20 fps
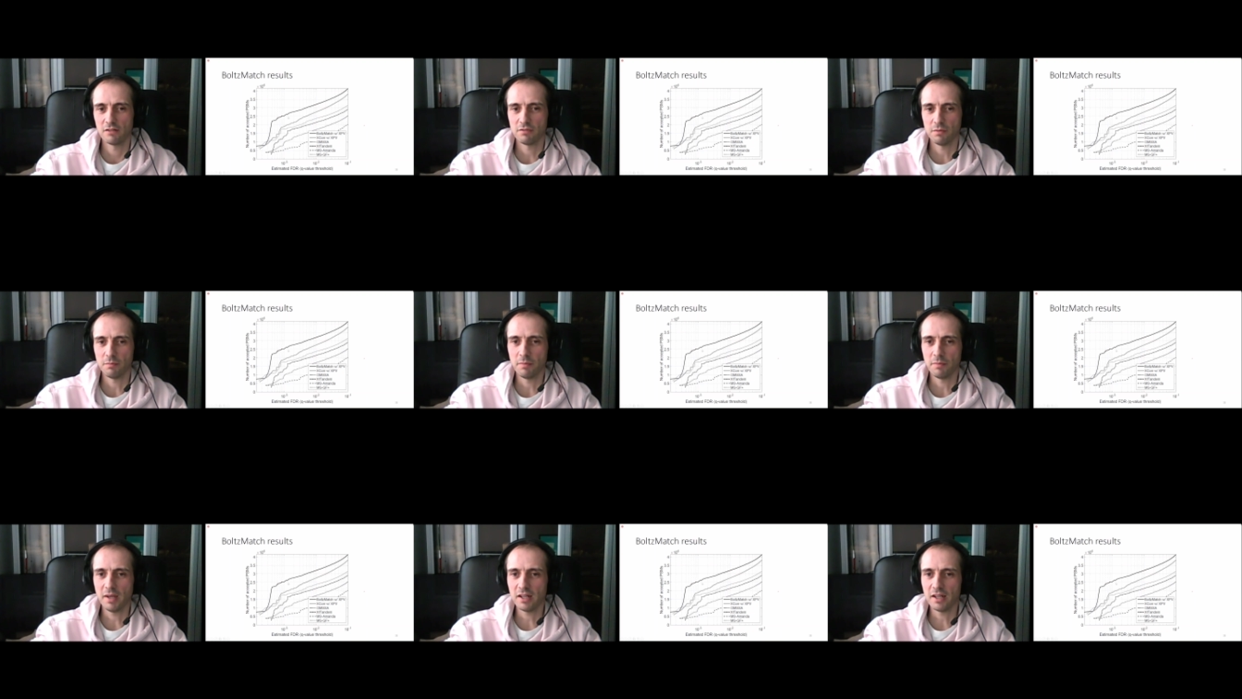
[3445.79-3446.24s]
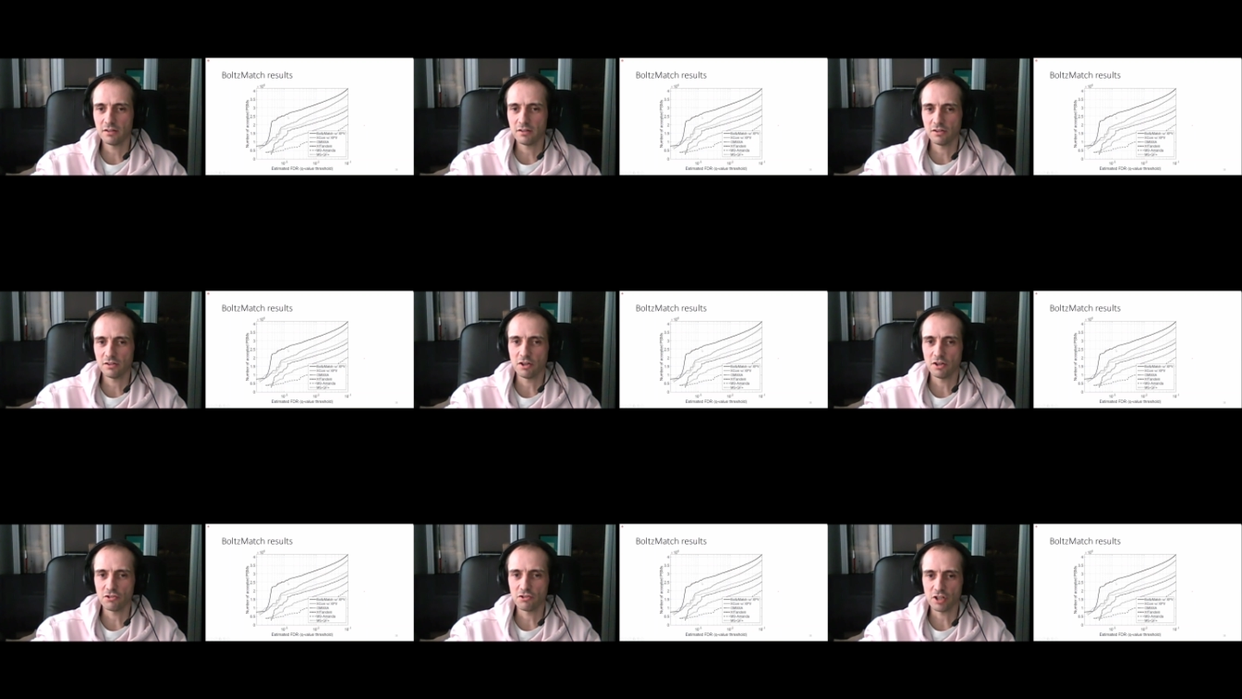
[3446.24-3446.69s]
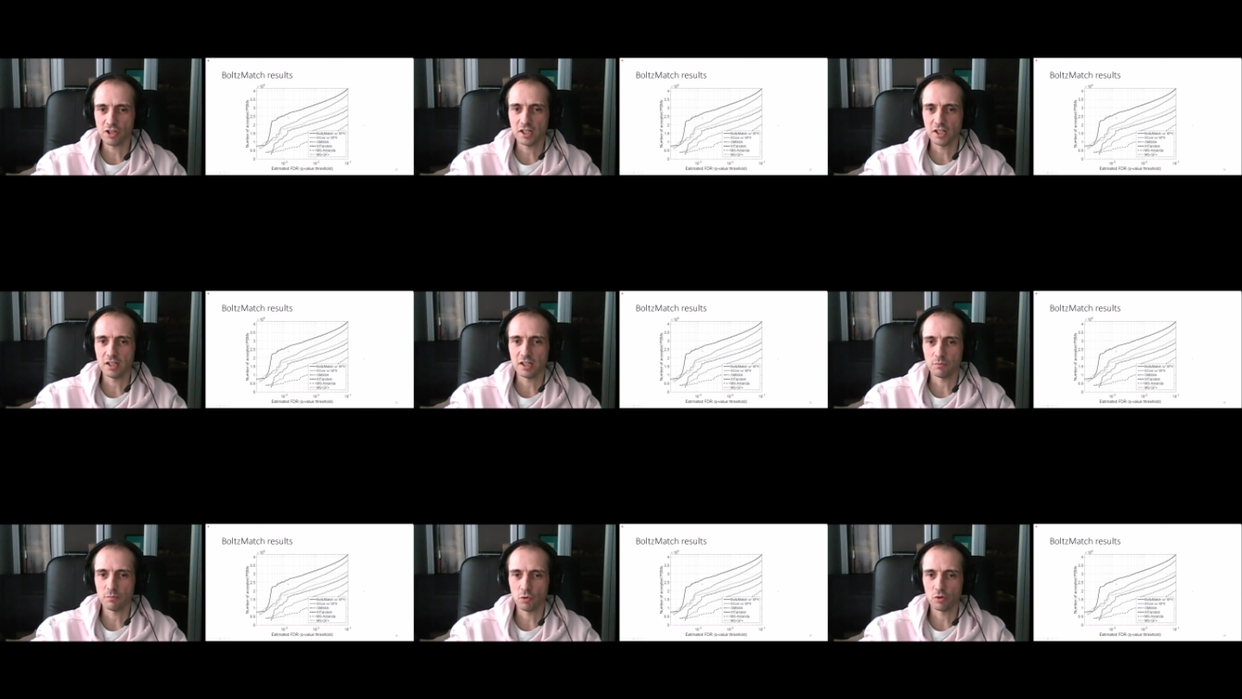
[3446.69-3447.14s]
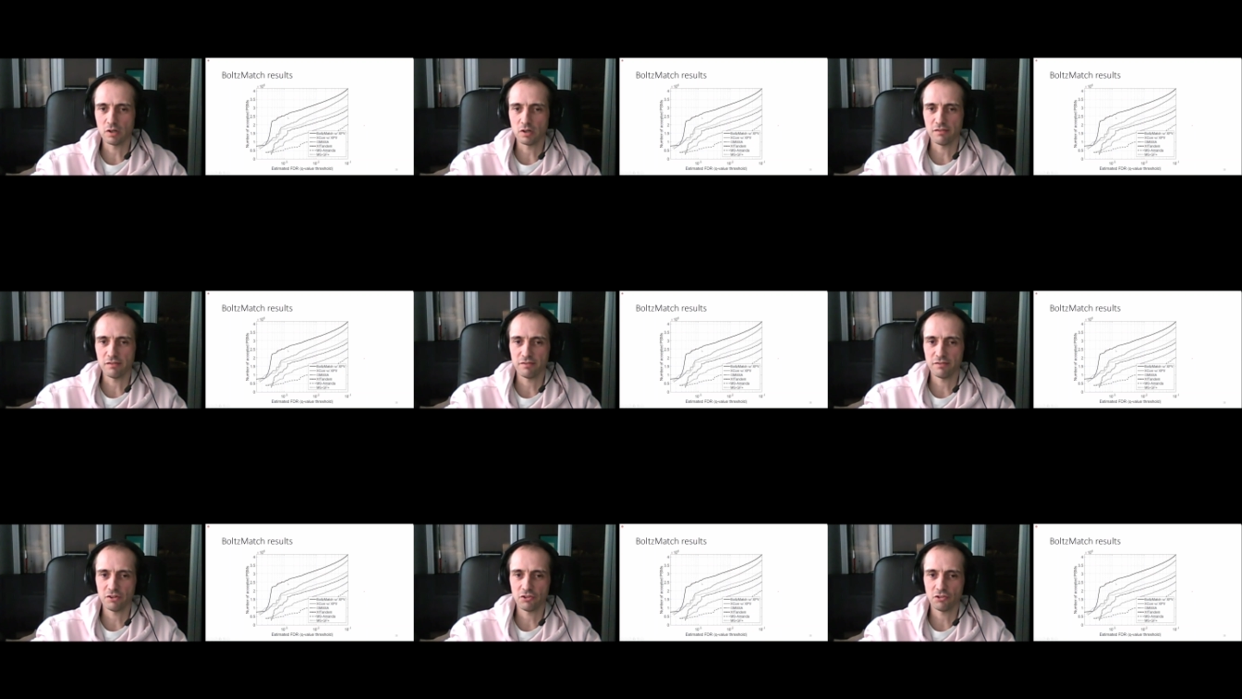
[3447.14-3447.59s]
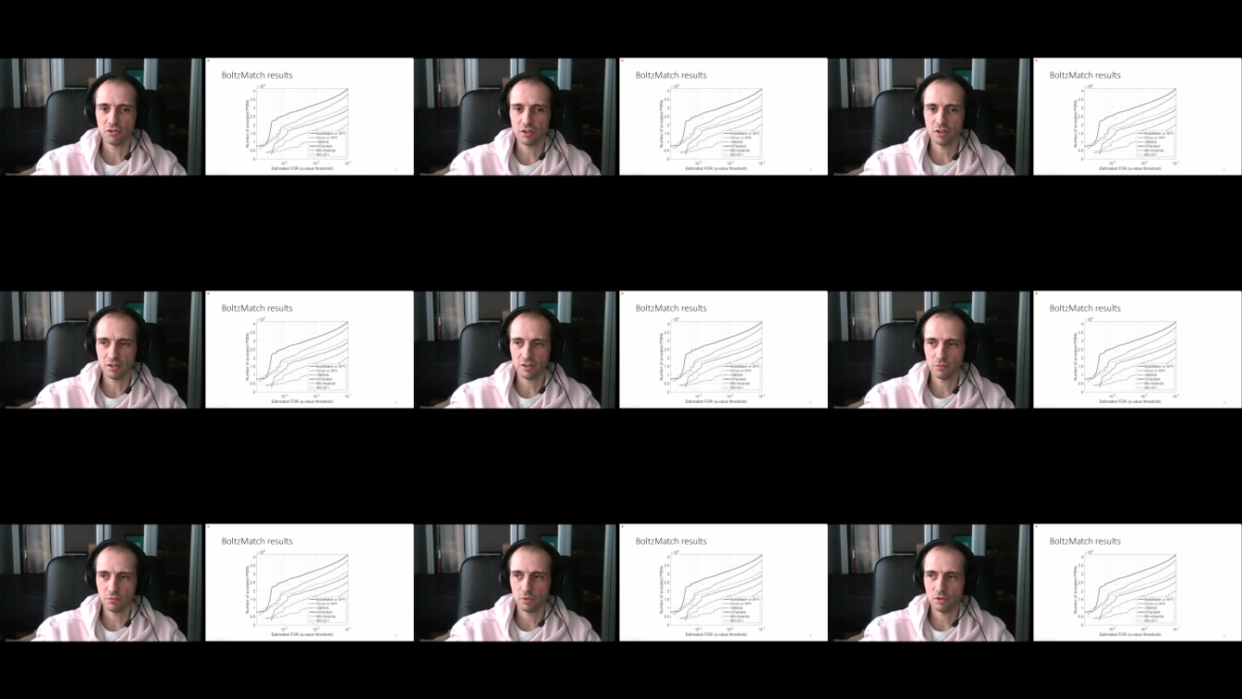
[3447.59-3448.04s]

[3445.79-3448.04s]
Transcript: we made the training more efficient